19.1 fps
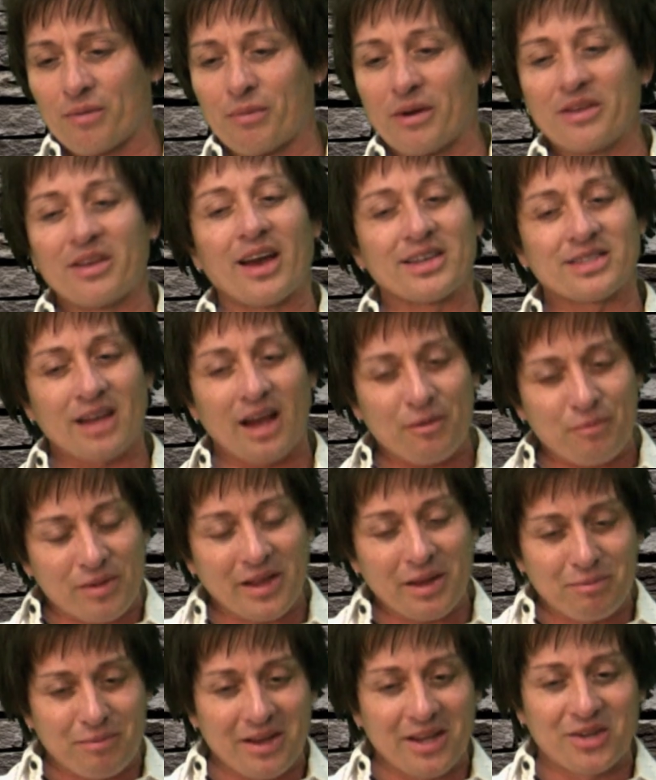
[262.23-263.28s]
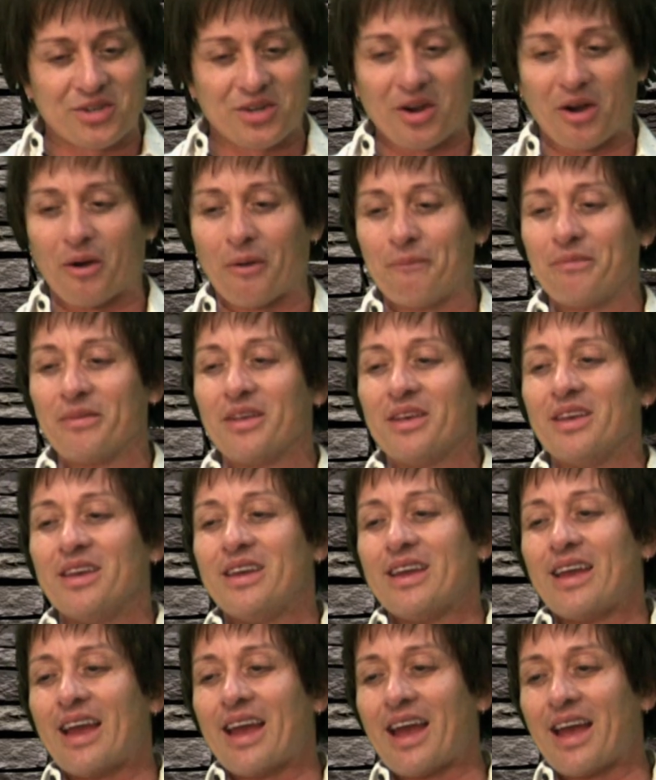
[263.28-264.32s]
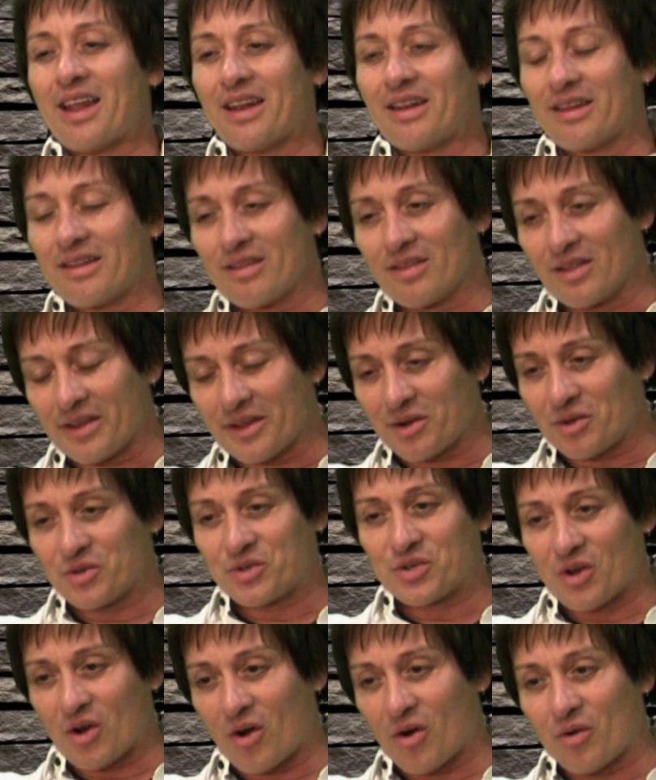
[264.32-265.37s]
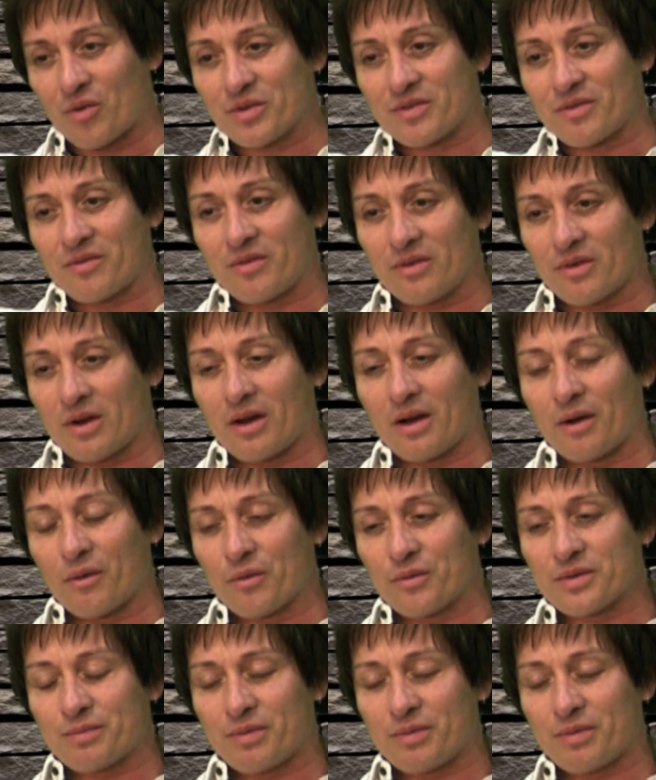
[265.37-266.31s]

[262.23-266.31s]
But yes, I played Big Joe, and Little Joe was